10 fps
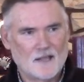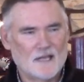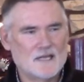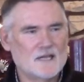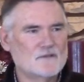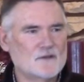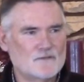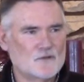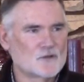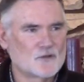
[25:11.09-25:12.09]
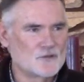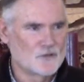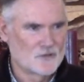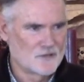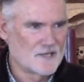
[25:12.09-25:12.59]
and even if you
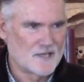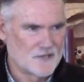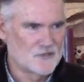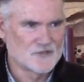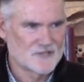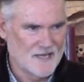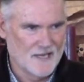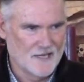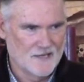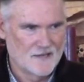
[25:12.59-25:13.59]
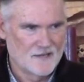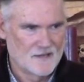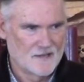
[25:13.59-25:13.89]
could not understand.